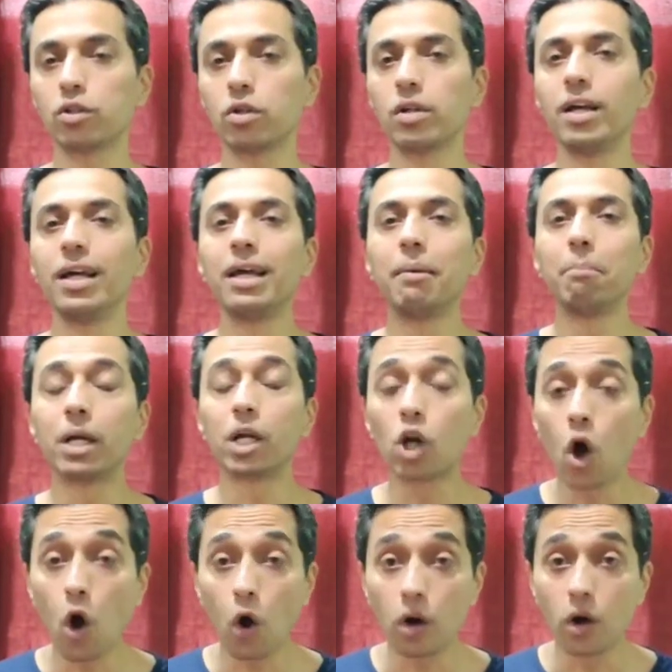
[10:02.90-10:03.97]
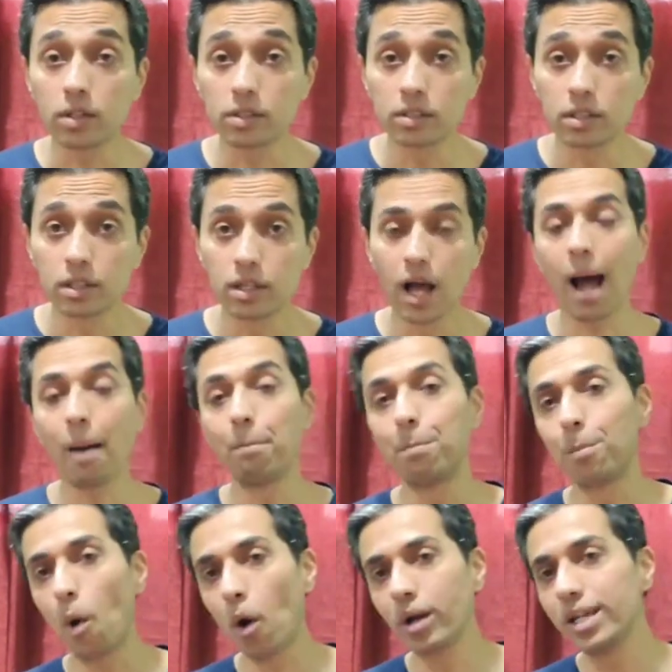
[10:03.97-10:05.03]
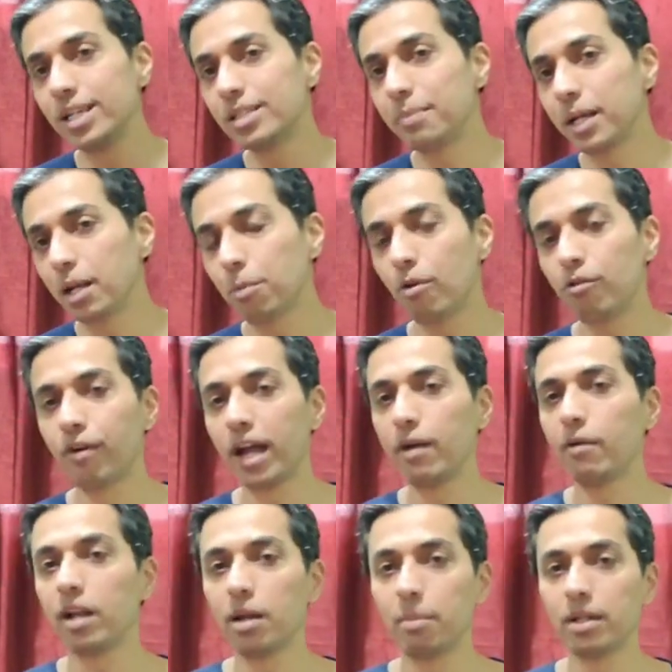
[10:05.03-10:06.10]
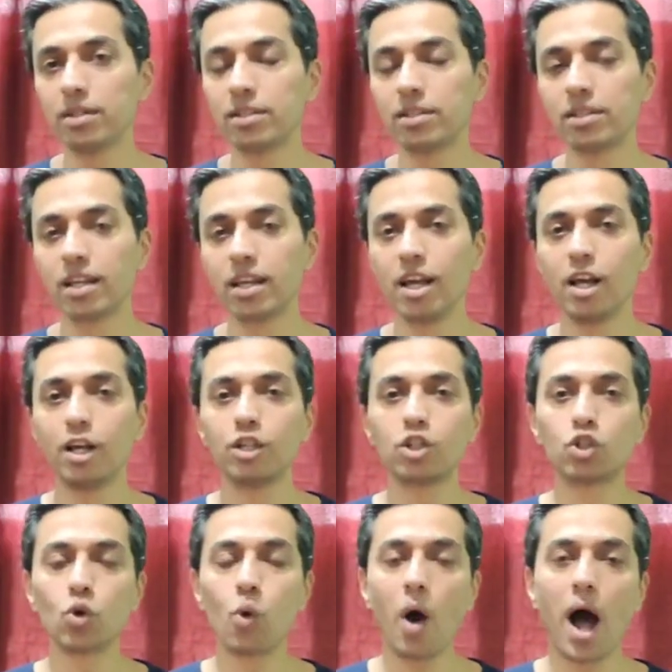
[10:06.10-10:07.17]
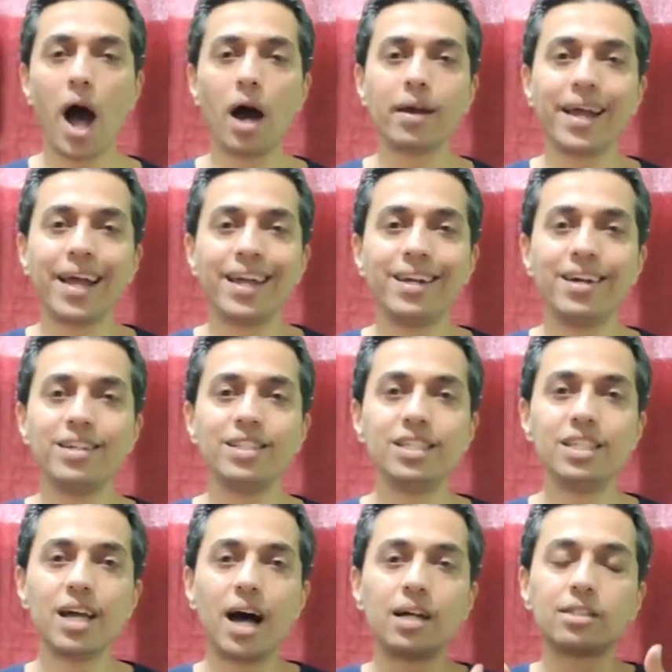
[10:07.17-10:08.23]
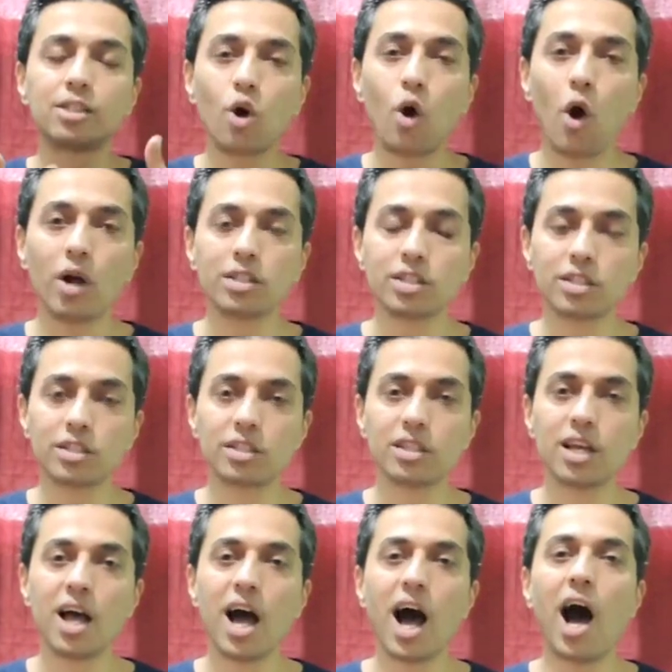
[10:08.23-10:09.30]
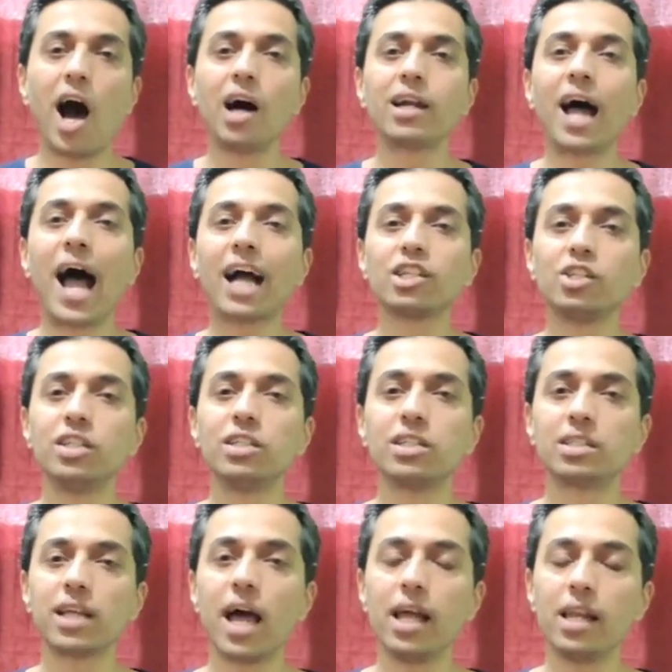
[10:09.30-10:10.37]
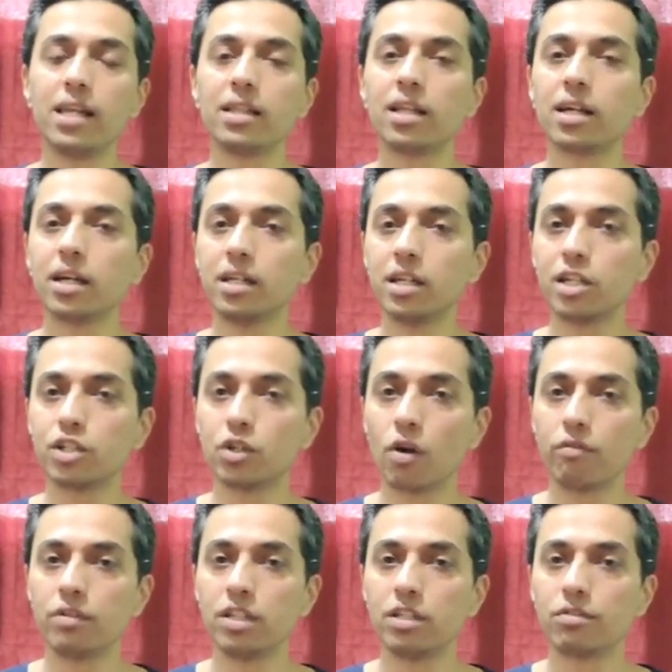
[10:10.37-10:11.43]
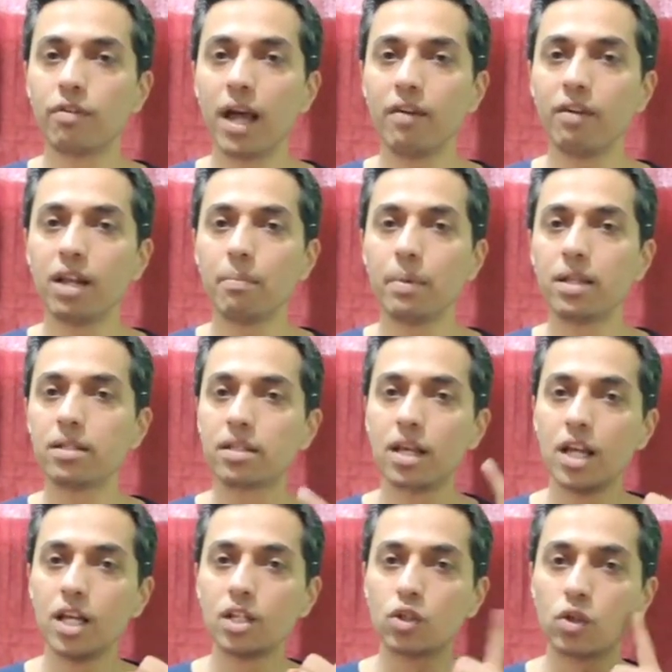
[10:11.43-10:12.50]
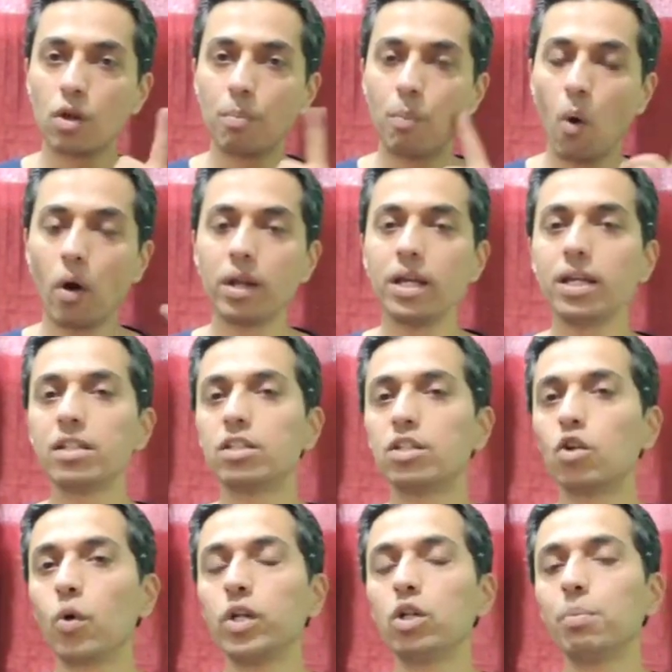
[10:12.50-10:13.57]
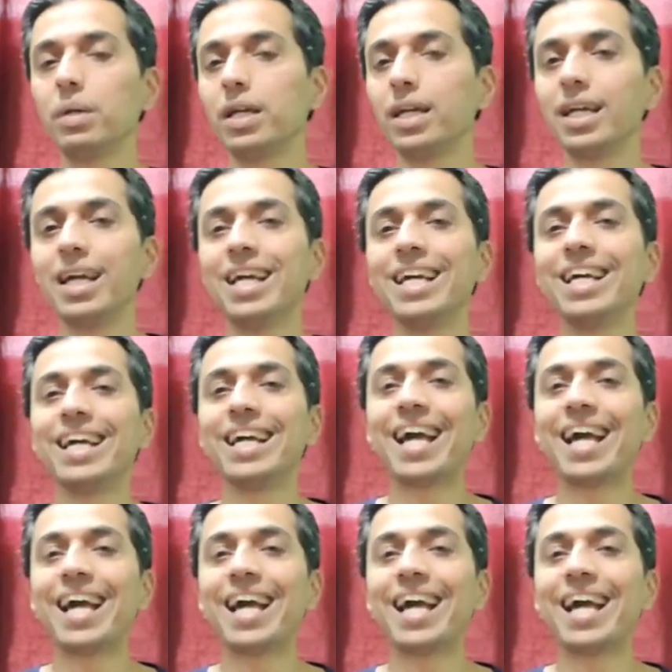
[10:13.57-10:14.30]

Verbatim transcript: also because our body is made up of five elements. So our energy, our thoughts are actually deciding the condition of these five elements. So your body is going to be